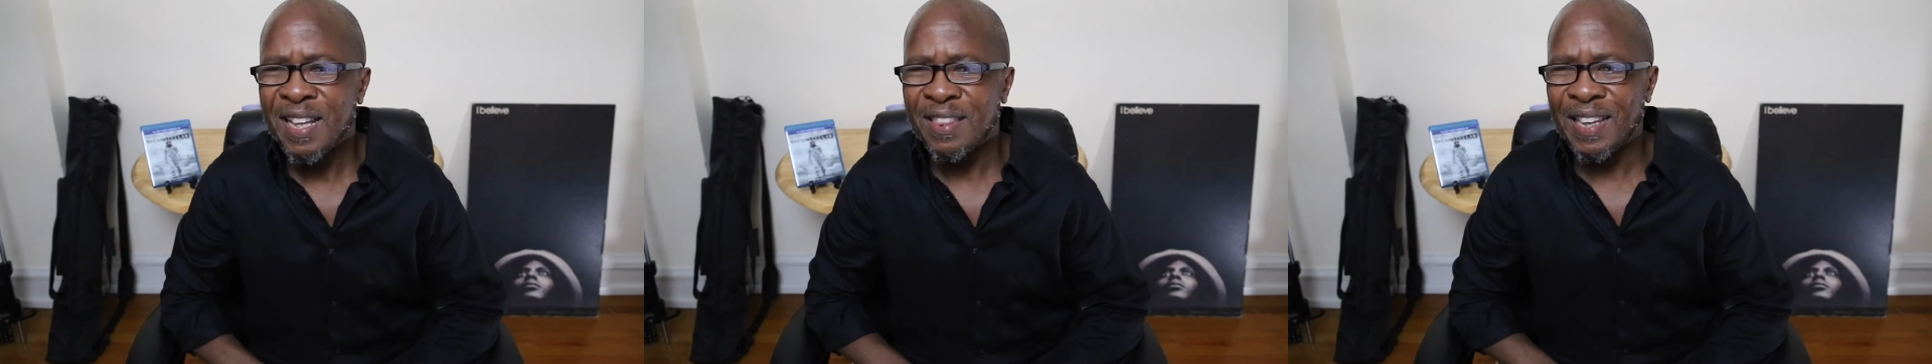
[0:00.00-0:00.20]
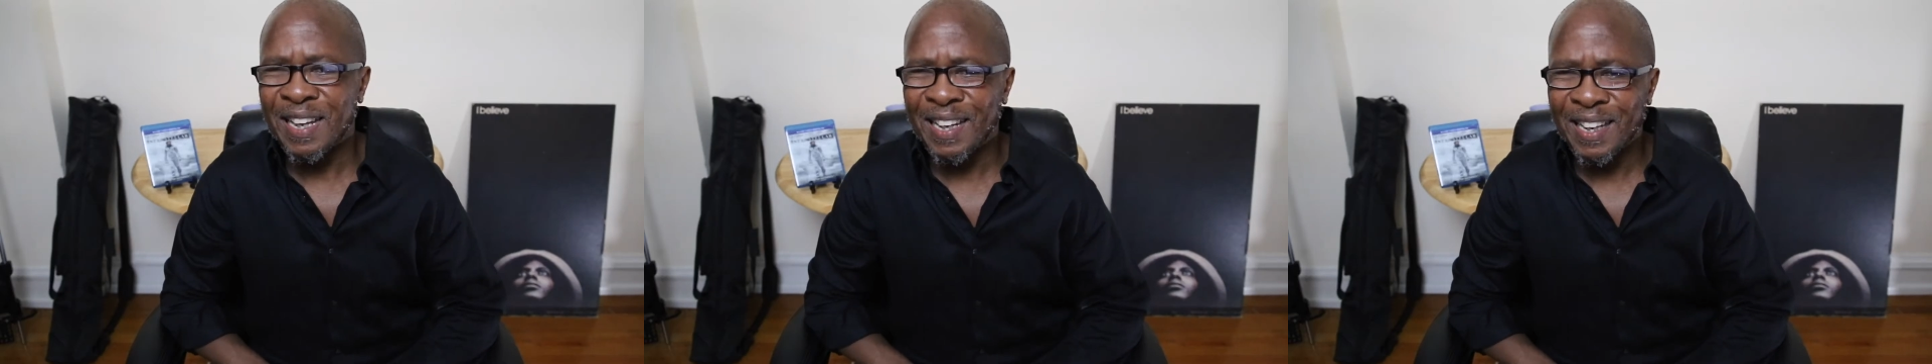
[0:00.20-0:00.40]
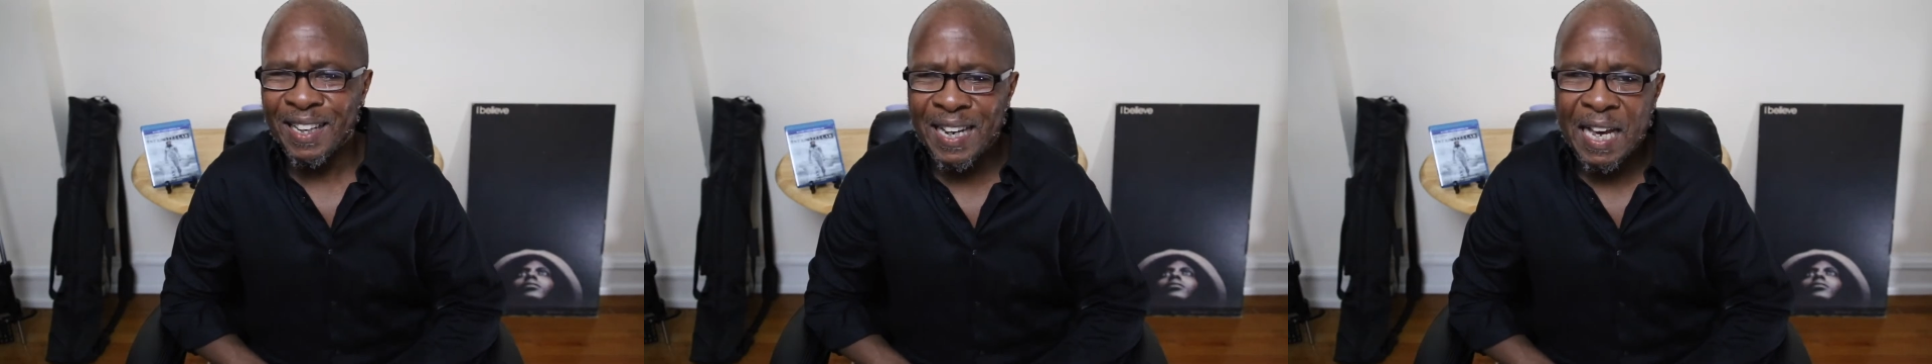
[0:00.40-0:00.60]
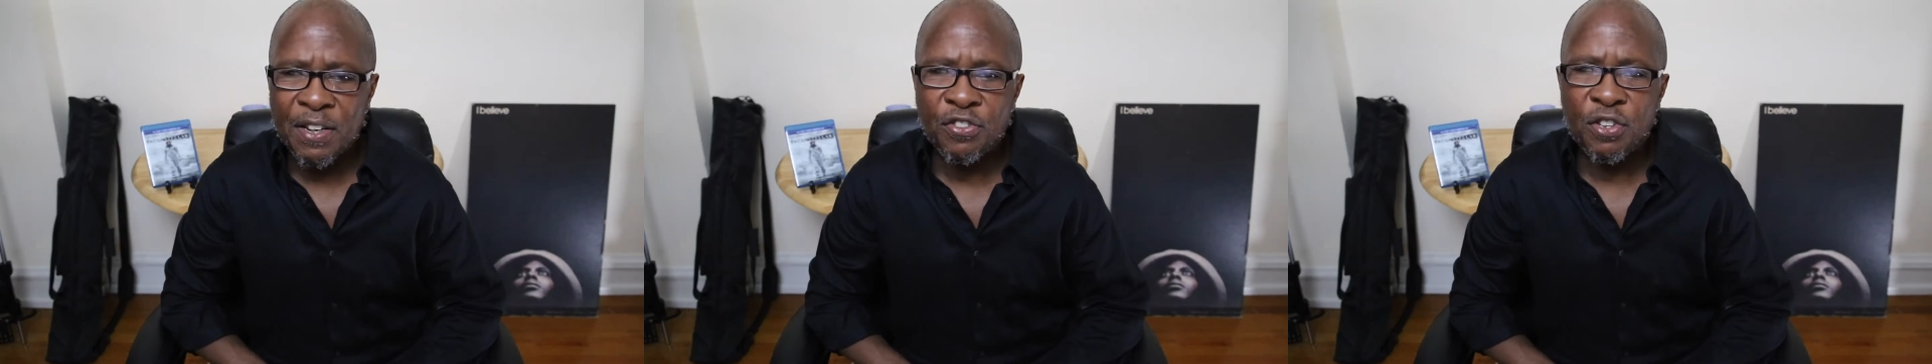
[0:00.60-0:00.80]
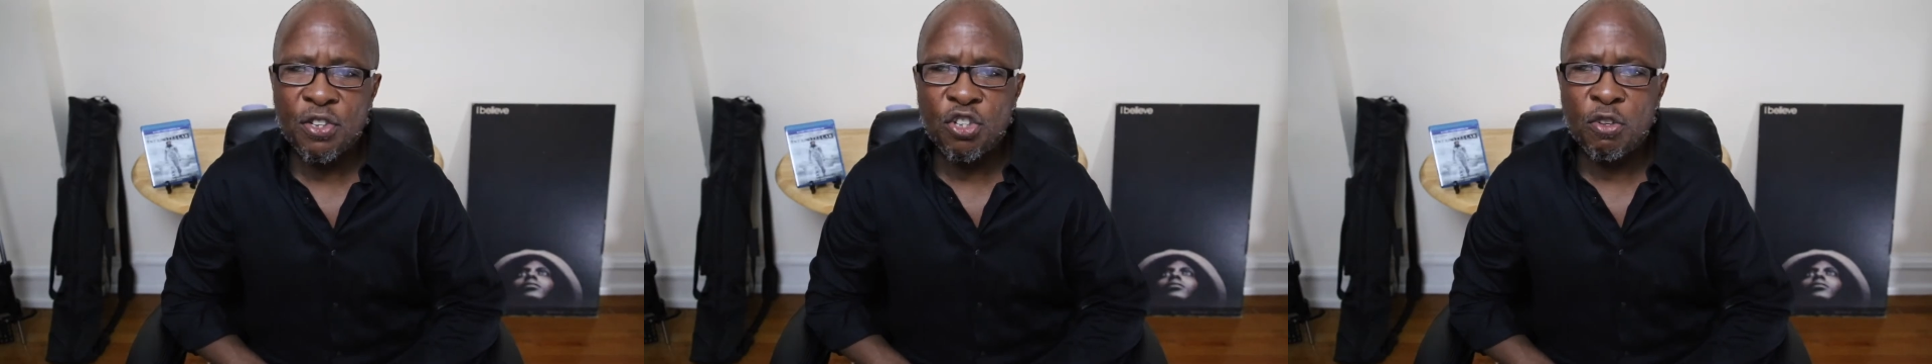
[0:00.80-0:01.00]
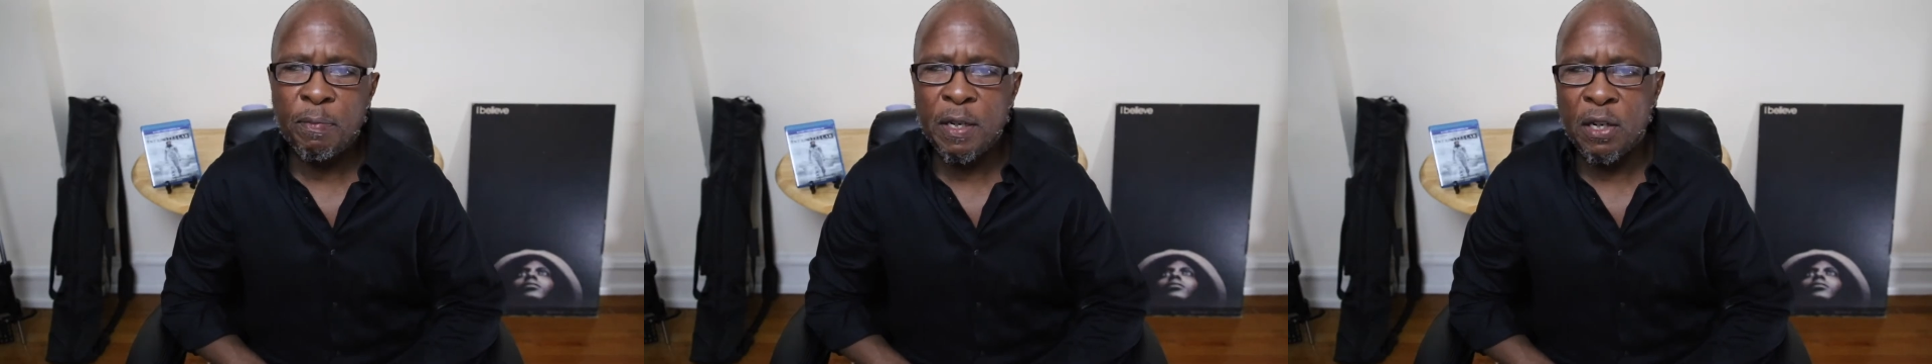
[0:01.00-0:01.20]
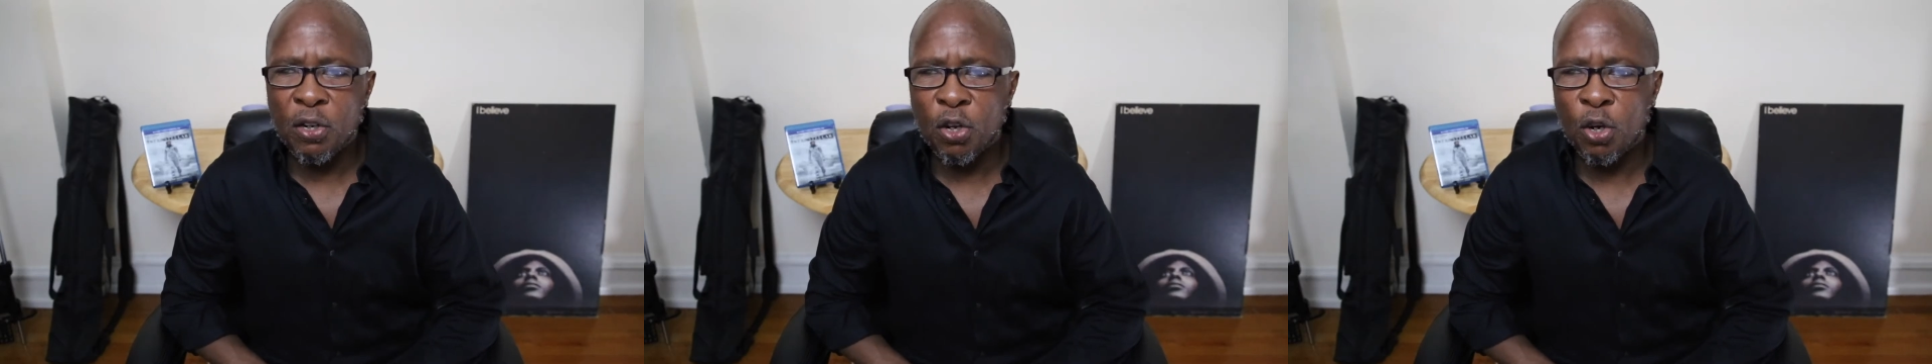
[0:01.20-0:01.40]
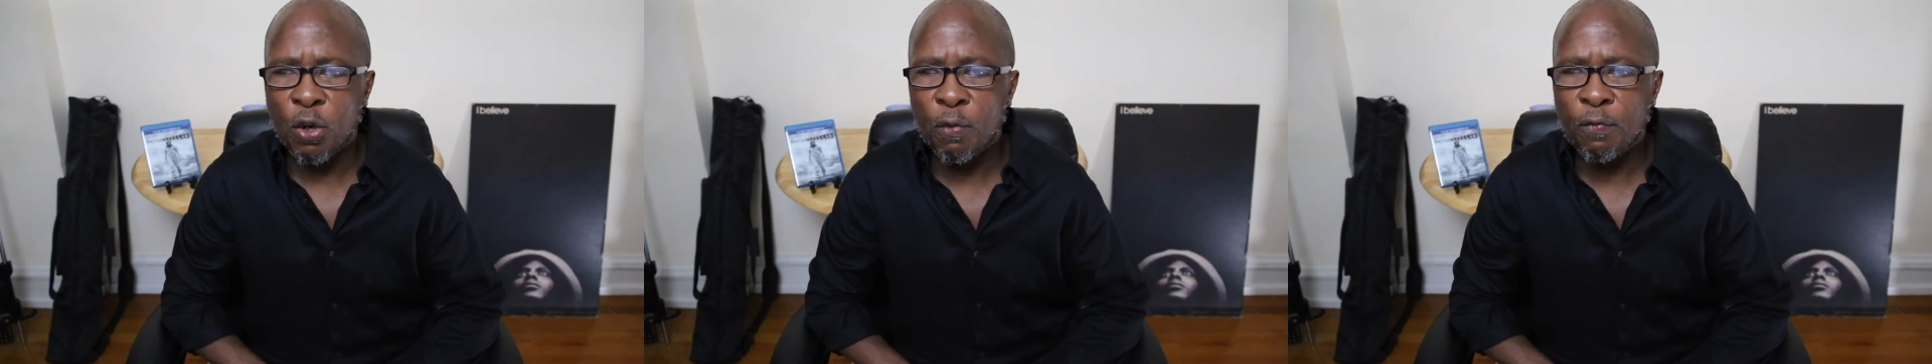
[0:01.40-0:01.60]
The lesson to be
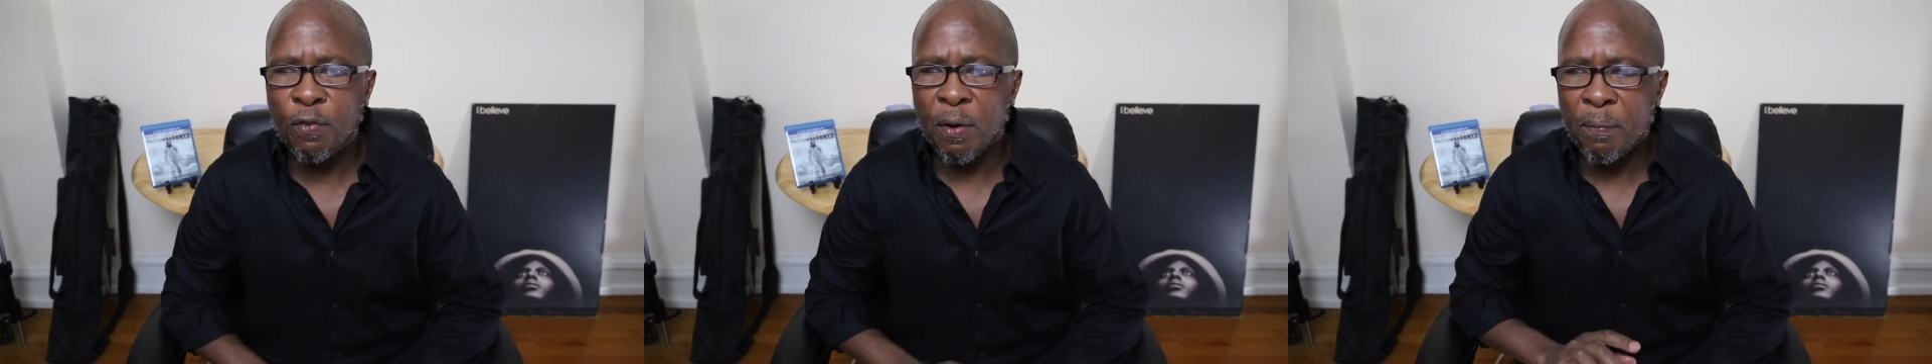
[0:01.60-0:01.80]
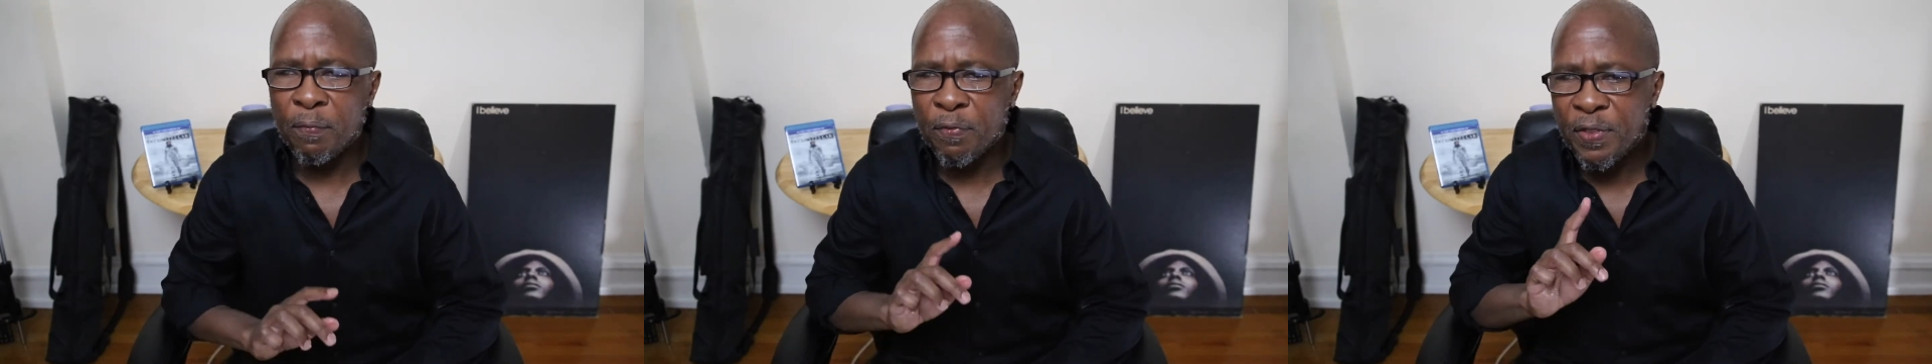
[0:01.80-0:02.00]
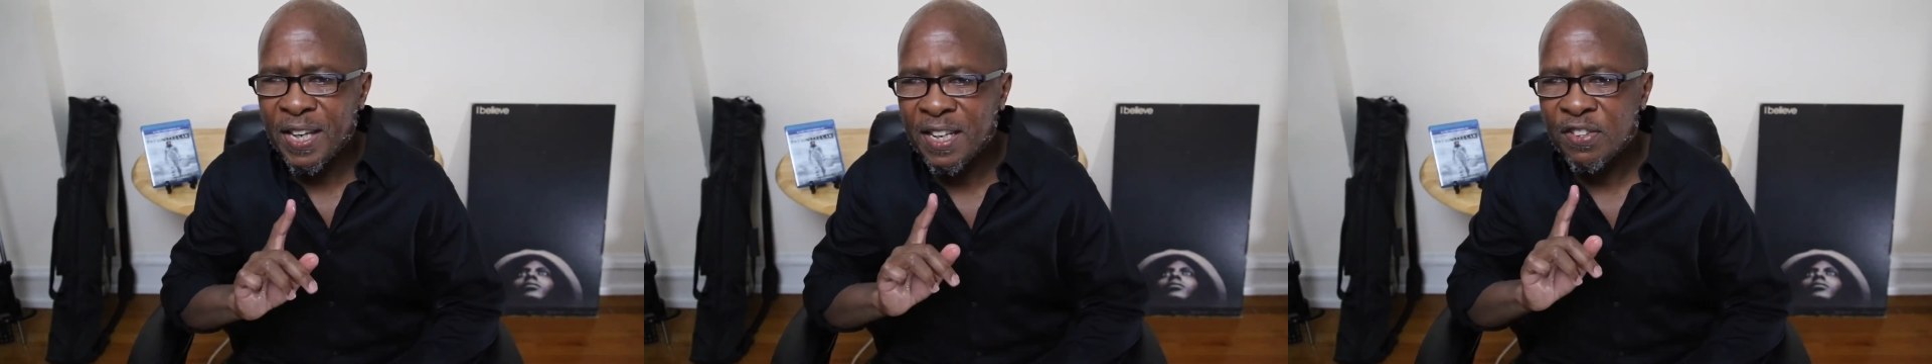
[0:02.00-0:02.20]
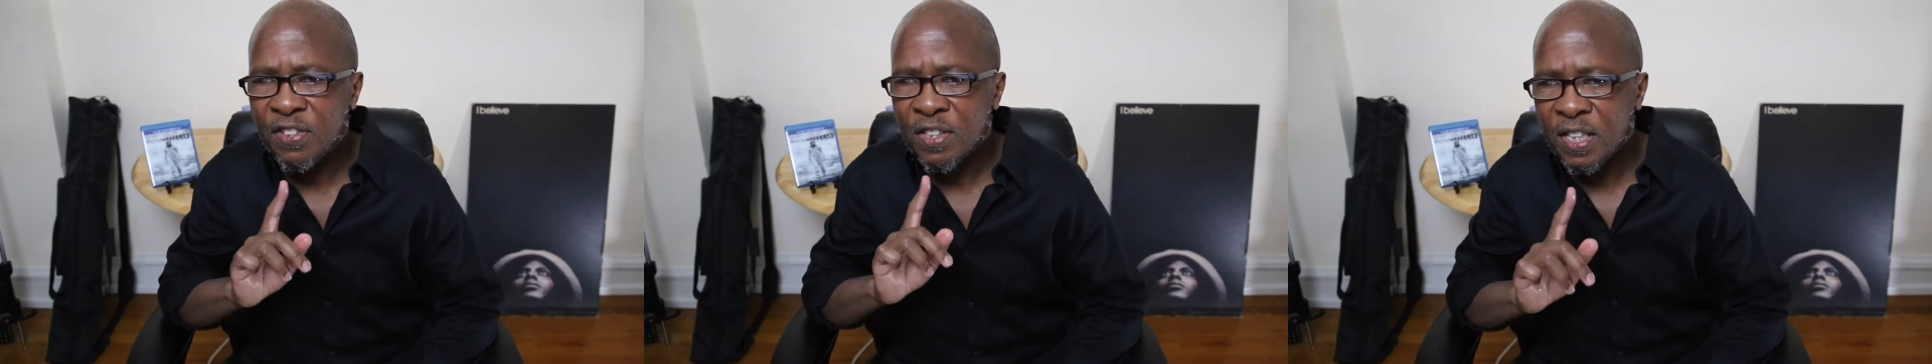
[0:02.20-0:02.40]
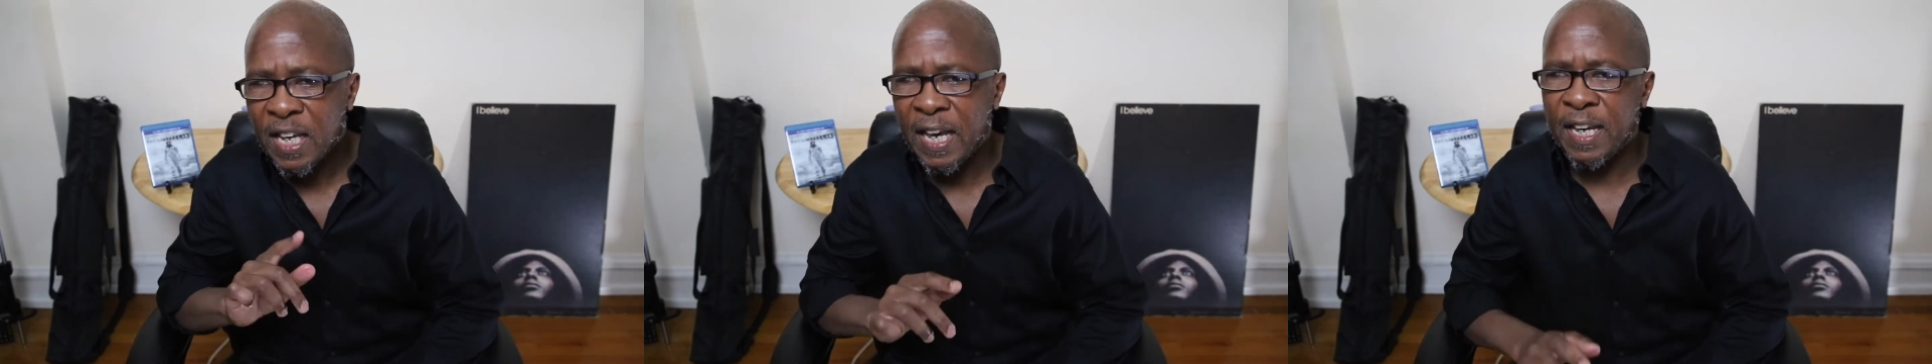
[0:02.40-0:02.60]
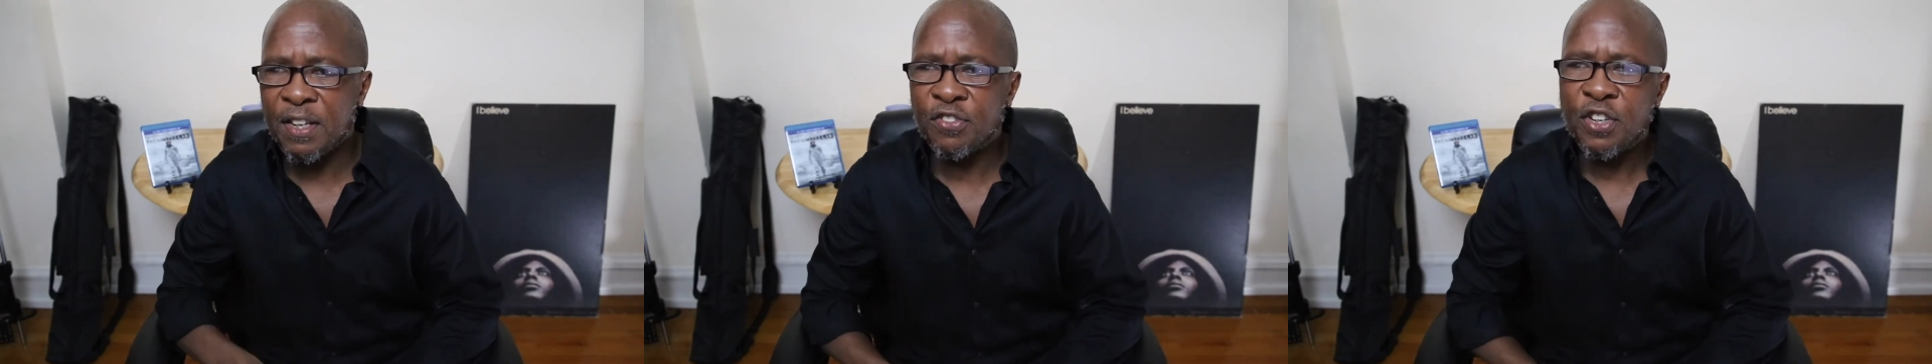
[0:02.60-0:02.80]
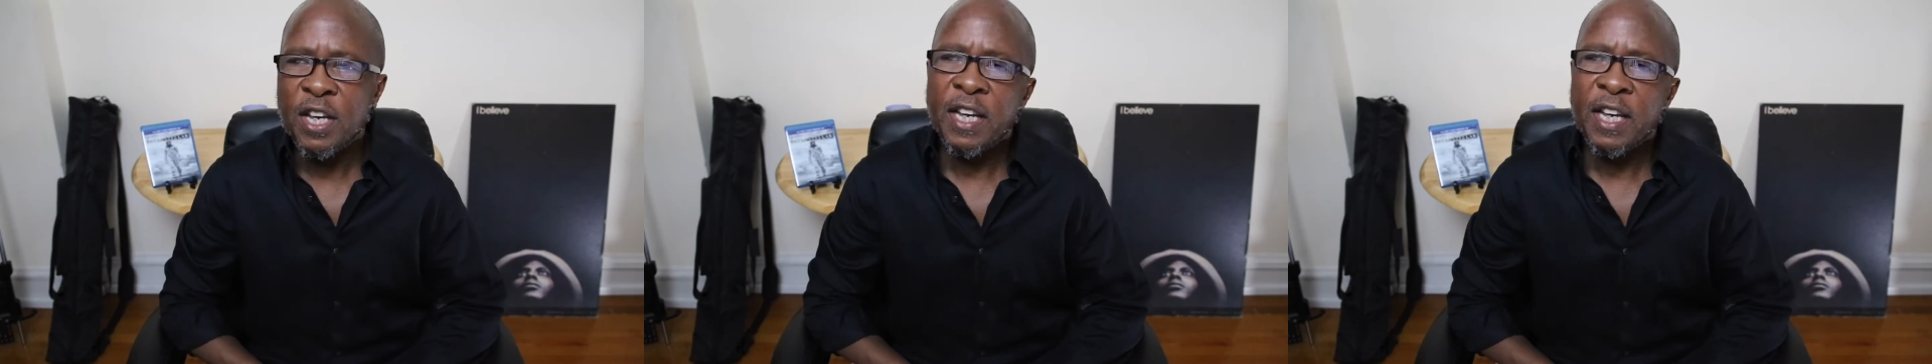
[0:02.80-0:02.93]
learned from this case